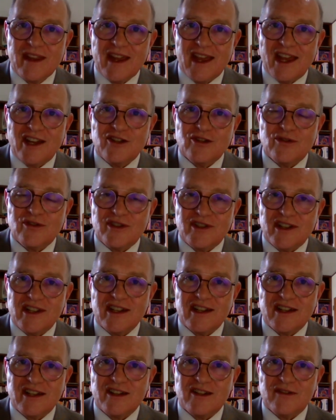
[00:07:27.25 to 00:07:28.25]
as you
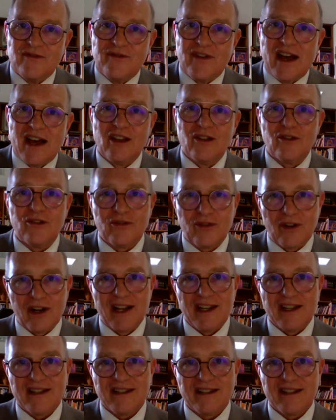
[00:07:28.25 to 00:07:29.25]
seek to follow
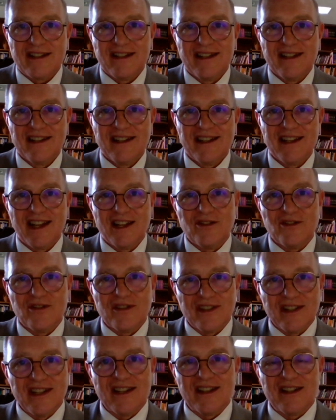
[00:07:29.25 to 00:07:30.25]
Christ, as you
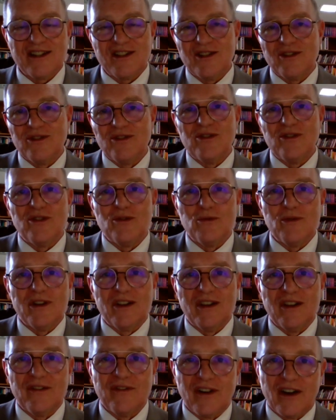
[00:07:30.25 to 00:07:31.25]
seek to do the
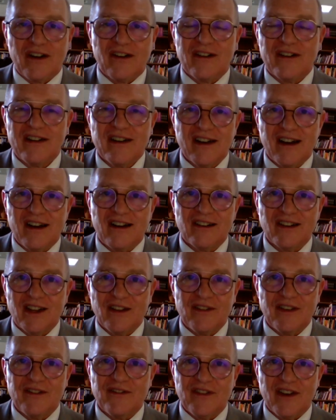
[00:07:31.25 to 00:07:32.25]
will of our, our
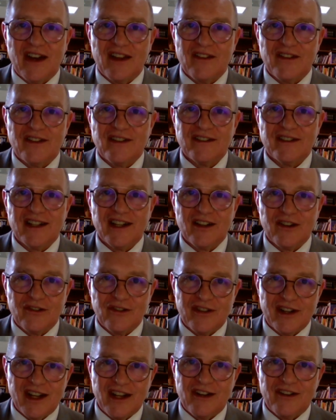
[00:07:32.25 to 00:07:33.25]
loving Father and
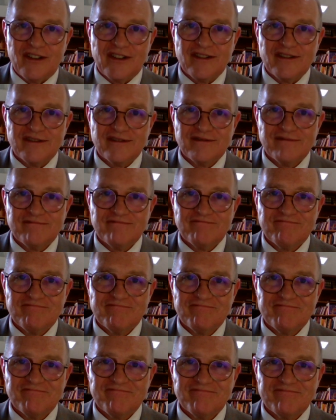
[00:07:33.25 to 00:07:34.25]
Creator?
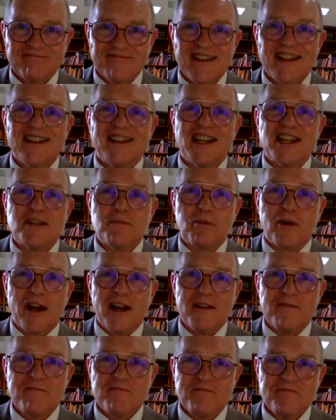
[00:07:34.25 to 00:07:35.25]
Let's
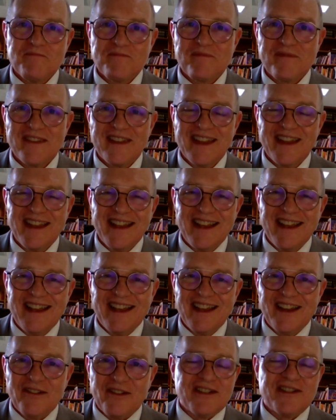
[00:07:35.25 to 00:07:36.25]
pray.
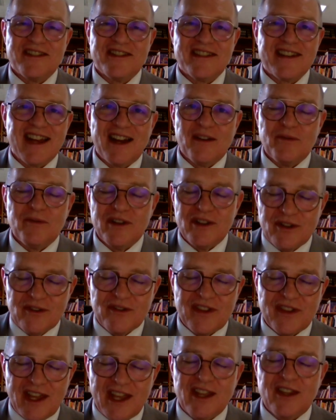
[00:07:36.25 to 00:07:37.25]
Gracious God, we do
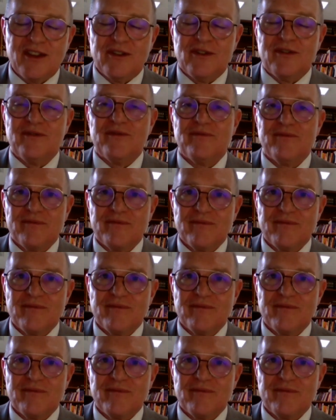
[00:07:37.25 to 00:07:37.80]
thank you